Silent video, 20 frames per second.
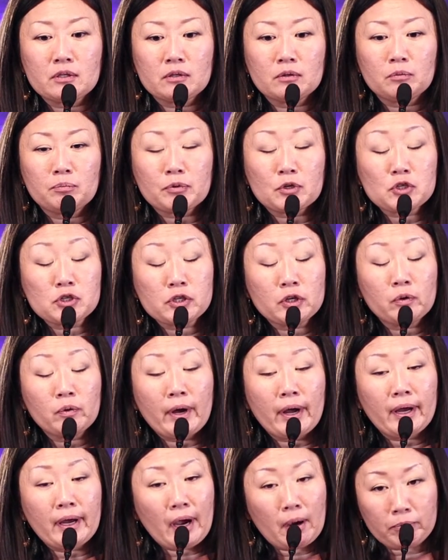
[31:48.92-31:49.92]
pursue
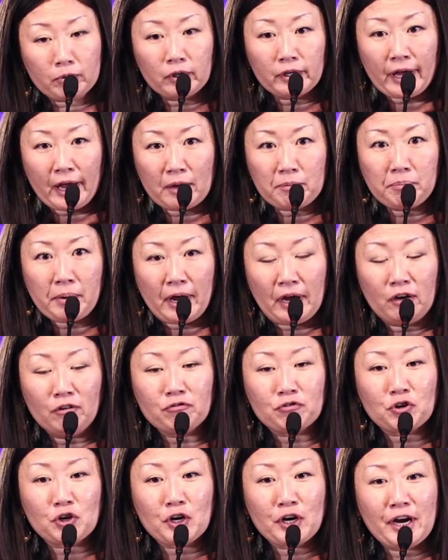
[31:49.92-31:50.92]
a capital campaign
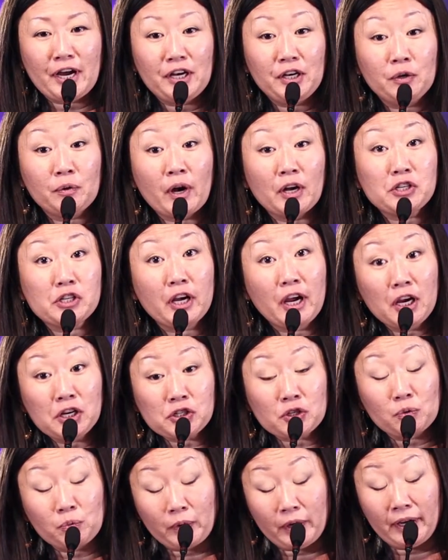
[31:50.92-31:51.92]
for a new
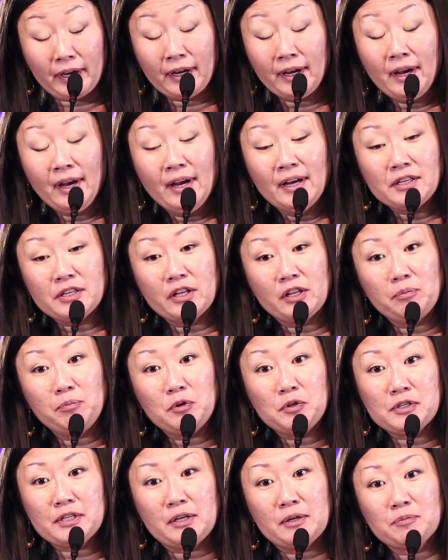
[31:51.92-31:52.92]
education wing to the
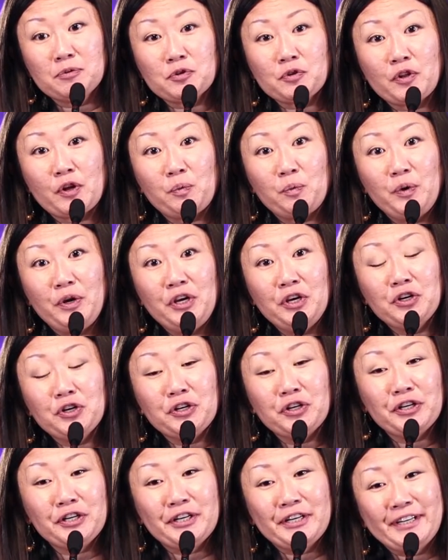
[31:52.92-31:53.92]
museum, so that we
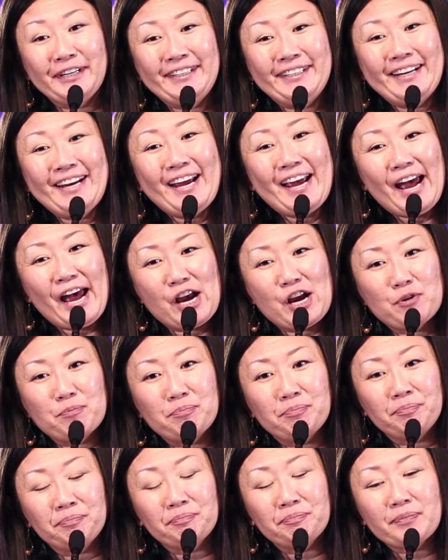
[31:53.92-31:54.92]
could
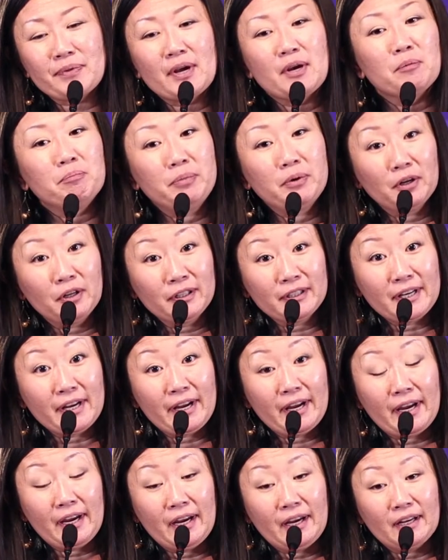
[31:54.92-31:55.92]
build
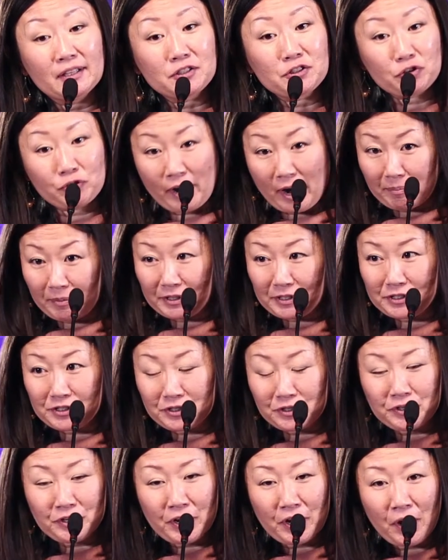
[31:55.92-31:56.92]
a ceramic
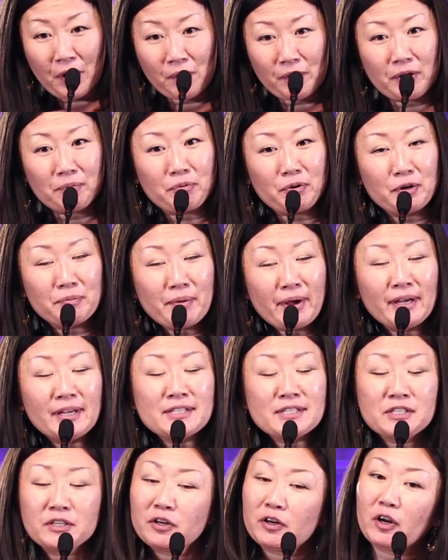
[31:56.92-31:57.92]
studio and a printmaking
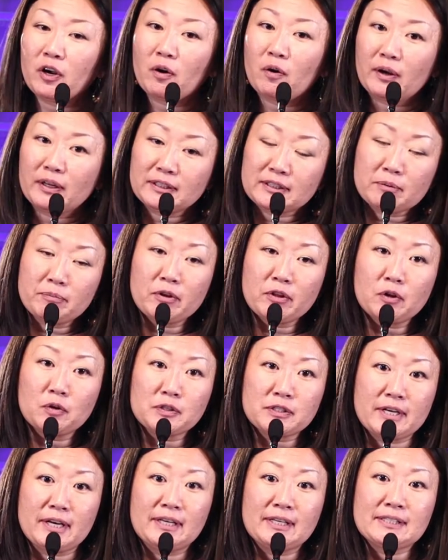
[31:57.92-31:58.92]
studio and some of those
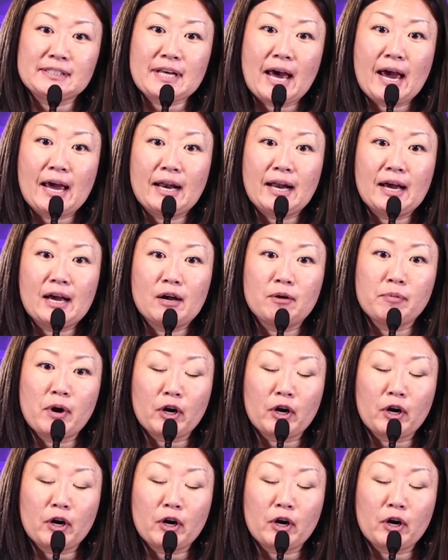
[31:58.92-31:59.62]
things that our